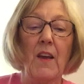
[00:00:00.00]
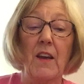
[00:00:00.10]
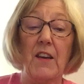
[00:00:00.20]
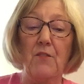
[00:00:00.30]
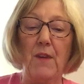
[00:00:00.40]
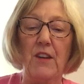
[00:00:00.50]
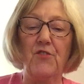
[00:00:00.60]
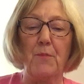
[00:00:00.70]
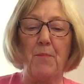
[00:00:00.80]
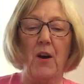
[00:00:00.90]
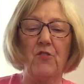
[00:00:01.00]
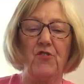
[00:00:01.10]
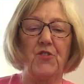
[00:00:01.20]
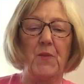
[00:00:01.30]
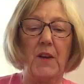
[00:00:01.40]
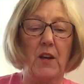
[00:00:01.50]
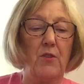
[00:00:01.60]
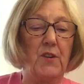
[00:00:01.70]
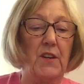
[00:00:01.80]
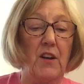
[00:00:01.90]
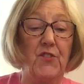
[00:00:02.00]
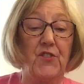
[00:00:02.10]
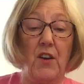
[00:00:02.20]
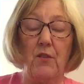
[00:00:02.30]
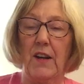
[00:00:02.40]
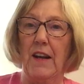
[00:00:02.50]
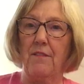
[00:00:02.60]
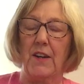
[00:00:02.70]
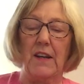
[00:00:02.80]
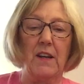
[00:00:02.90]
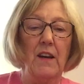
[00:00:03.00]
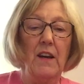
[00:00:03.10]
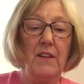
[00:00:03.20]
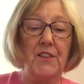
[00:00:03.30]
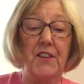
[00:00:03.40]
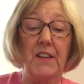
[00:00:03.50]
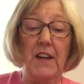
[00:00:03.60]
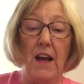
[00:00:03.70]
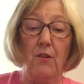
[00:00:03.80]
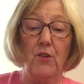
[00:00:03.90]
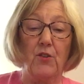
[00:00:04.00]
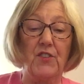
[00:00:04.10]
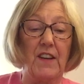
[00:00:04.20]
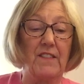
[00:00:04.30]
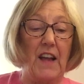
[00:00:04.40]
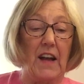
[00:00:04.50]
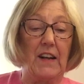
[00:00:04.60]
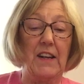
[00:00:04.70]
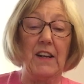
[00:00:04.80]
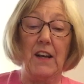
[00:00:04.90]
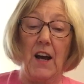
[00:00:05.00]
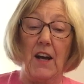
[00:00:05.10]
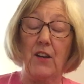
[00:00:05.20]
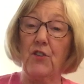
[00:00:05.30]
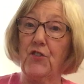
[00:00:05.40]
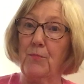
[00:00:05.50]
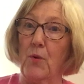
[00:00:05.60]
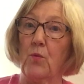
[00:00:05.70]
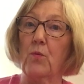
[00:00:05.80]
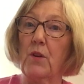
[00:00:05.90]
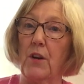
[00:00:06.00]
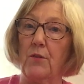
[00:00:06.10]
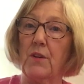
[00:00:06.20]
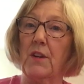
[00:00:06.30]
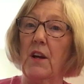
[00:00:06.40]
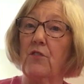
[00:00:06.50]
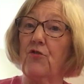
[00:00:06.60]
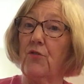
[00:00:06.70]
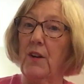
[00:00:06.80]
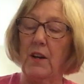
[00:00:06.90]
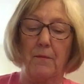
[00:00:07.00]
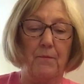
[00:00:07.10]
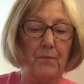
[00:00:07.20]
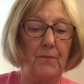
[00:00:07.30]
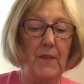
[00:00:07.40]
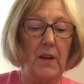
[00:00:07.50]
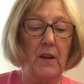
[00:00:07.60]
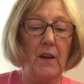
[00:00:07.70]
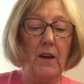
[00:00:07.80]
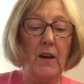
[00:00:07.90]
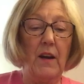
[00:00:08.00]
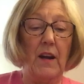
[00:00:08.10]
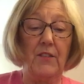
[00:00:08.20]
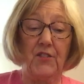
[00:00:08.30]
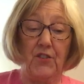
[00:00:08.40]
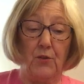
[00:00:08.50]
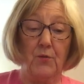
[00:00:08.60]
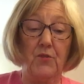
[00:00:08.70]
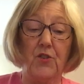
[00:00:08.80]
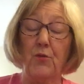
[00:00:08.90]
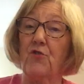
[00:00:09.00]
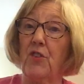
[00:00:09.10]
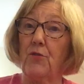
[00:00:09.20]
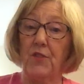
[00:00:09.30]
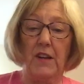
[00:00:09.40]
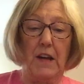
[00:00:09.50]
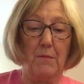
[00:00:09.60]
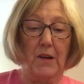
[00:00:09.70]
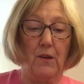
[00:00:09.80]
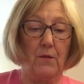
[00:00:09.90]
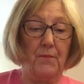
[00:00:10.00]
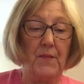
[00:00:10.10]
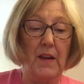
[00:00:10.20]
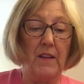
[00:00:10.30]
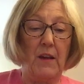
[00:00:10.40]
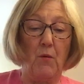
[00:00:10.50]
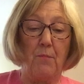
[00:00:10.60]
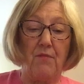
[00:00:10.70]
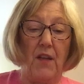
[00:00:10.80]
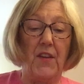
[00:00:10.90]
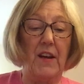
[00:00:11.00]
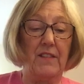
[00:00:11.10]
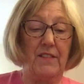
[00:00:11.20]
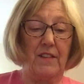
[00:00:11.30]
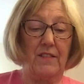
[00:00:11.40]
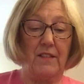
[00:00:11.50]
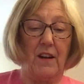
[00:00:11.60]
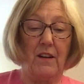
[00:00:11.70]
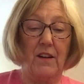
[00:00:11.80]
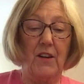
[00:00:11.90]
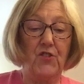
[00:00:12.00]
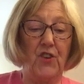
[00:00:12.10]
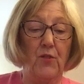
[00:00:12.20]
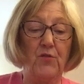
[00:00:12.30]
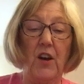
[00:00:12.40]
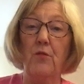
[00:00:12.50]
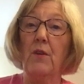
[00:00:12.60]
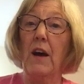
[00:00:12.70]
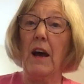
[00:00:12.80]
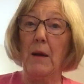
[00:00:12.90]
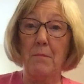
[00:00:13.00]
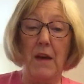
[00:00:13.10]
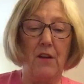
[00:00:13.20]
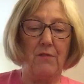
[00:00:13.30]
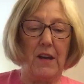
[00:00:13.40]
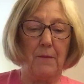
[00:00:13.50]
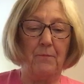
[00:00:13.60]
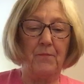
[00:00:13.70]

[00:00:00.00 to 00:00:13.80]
He arranged the branches and the coconuts so cleverly that he now looked exactly like a small coconut tree. And soon 2 children came along. They were brother and sister, Toto and Mary.